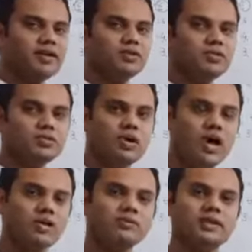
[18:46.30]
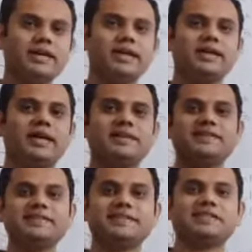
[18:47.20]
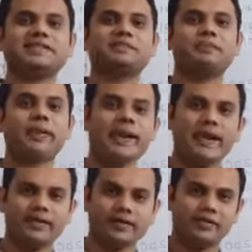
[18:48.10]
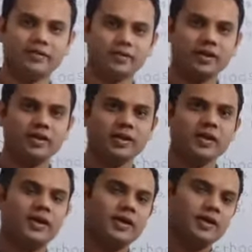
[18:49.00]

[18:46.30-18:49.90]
you how the data is spread. Okay,